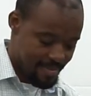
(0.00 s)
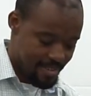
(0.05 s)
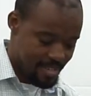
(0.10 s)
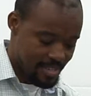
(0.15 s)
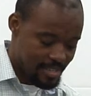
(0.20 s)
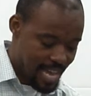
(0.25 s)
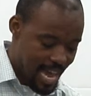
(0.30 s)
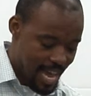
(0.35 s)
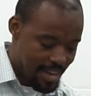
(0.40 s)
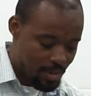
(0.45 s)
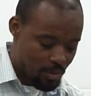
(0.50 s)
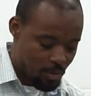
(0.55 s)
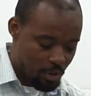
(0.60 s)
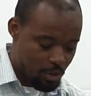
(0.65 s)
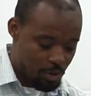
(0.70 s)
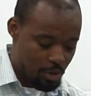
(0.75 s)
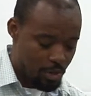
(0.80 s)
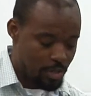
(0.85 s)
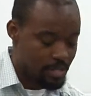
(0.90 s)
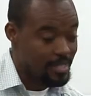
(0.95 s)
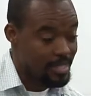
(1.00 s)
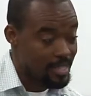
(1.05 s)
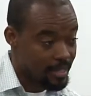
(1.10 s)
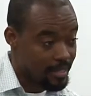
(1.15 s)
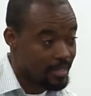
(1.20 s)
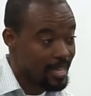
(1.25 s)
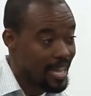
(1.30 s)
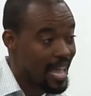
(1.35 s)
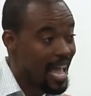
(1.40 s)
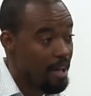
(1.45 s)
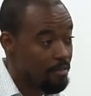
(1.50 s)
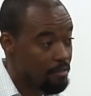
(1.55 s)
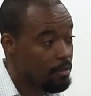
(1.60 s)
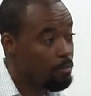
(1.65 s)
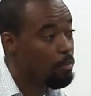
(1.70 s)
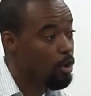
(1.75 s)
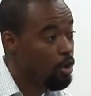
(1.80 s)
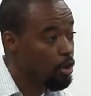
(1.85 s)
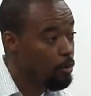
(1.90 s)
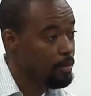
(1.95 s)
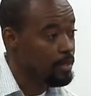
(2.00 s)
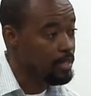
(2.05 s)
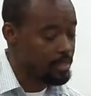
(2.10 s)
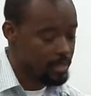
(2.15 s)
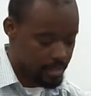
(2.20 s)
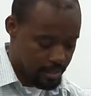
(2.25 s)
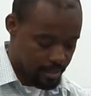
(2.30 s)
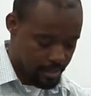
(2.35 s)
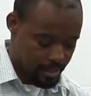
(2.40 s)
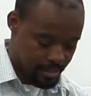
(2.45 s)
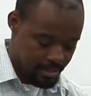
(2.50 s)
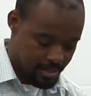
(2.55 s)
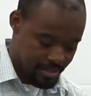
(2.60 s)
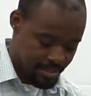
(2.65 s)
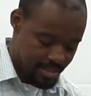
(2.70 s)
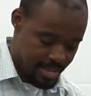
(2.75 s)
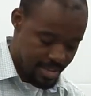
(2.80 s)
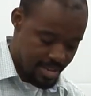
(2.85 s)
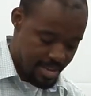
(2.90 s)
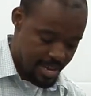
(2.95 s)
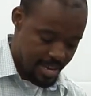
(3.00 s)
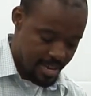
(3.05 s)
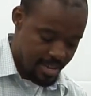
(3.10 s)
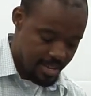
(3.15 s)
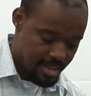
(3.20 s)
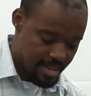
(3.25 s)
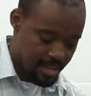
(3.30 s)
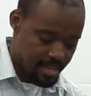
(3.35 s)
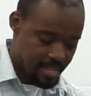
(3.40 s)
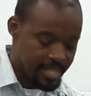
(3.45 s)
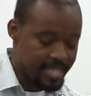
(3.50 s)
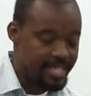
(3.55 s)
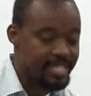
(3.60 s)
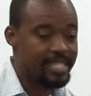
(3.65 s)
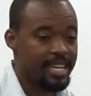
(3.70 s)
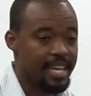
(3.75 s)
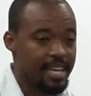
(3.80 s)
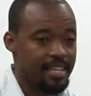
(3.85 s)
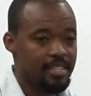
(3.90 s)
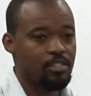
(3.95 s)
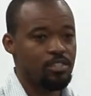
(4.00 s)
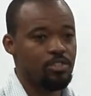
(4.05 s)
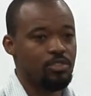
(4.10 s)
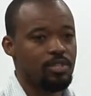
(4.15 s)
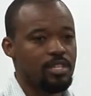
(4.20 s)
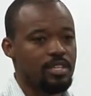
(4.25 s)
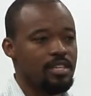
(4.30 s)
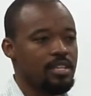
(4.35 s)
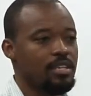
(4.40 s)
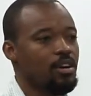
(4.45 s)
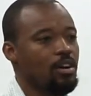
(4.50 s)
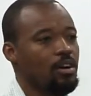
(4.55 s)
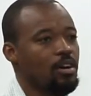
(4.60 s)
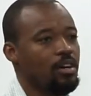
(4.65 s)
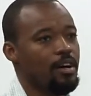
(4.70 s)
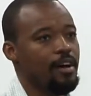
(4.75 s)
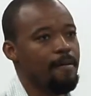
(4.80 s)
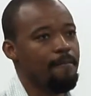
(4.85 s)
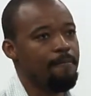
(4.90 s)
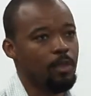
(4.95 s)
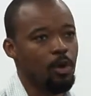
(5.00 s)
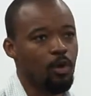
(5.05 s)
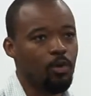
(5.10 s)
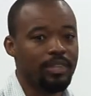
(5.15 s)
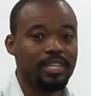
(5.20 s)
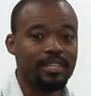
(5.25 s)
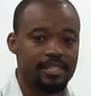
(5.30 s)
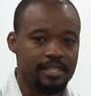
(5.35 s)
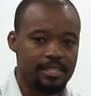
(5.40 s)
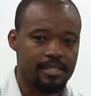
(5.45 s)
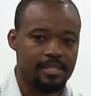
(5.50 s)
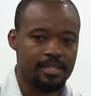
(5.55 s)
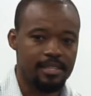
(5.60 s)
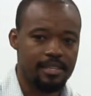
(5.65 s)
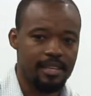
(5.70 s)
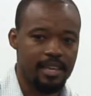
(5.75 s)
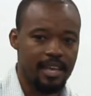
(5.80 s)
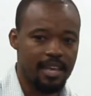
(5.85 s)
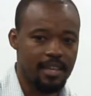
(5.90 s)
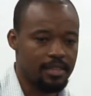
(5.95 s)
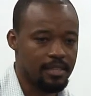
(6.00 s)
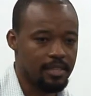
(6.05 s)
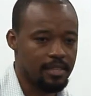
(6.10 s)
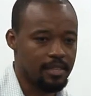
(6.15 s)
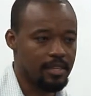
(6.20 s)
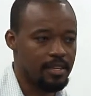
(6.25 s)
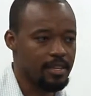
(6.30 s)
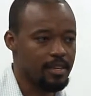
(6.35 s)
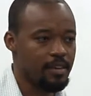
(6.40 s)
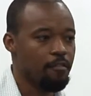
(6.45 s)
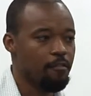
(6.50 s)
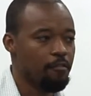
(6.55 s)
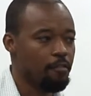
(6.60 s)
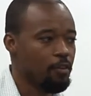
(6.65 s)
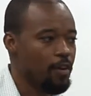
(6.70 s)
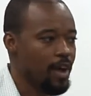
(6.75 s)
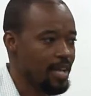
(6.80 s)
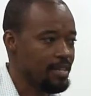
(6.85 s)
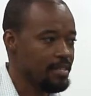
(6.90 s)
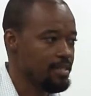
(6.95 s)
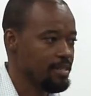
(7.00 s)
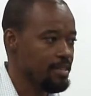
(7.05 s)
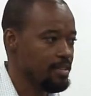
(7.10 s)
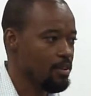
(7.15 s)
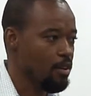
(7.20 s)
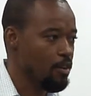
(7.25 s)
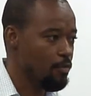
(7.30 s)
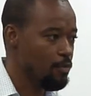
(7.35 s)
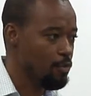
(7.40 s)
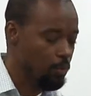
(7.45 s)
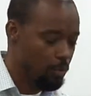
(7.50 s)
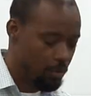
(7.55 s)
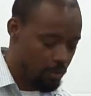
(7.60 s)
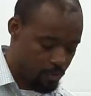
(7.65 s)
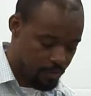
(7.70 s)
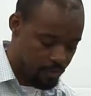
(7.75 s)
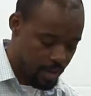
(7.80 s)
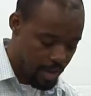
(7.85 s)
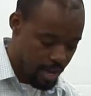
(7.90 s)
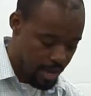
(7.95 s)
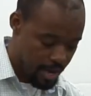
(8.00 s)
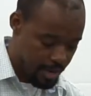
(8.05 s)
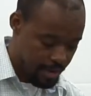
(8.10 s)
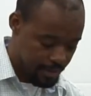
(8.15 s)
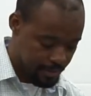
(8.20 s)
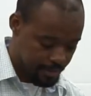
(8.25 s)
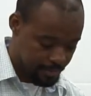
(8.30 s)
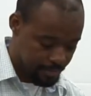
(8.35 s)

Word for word: Sign and wonders, they have a purpose. They attest to the um, authenticity and the veracity of the Word of God.